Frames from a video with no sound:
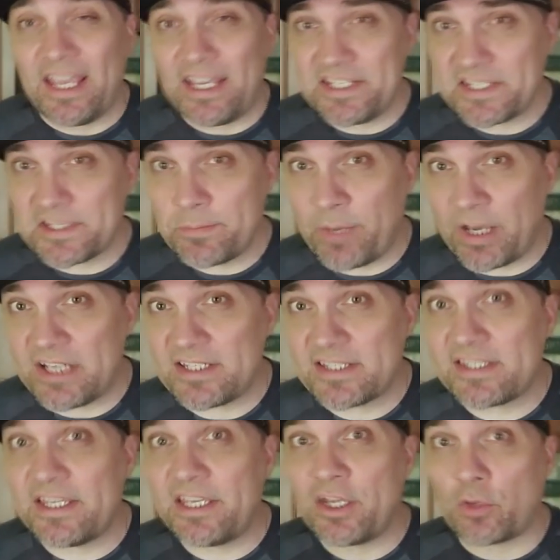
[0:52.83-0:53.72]
a
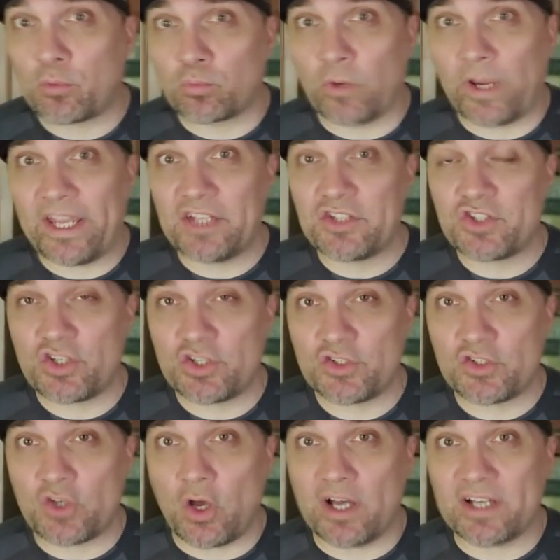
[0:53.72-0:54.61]
spicy ranch
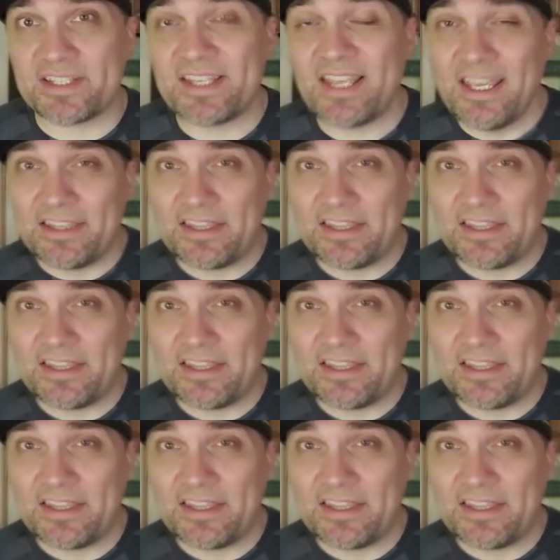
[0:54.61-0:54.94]
sauce.